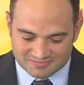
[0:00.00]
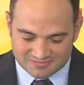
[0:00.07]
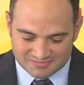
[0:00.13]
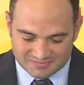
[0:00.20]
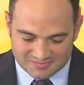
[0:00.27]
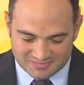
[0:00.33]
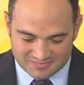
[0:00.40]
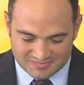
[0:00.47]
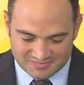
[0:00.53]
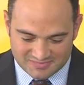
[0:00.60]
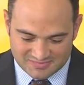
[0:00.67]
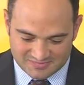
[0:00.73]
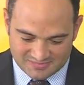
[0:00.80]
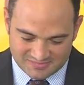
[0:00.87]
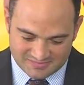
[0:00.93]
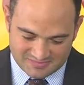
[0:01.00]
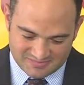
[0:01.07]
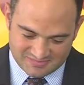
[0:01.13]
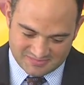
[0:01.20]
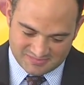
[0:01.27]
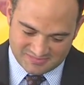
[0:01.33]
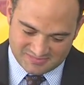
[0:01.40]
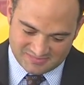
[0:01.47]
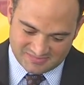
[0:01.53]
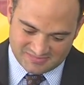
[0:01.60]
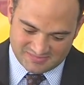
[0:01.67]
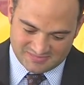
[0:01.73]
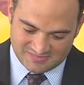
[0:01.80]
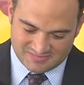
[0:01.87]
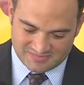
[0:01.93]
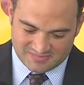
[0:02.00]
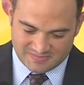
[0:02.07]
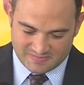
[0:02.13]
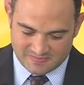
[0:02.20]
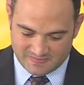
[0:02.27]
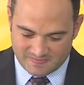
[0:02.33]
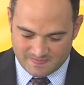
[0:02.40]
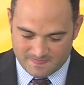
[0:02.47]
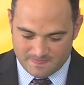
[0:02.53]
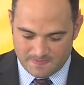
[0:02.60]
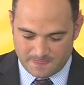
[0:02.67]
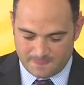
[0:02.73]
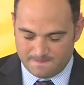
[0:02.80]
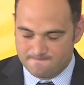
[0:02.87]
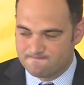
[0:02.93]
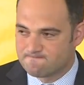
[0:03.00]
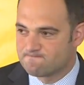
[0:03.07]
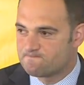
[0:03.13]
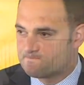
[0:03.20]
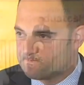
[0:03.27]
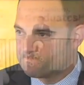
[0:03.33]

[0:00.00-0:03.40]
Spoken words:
Nothing is said.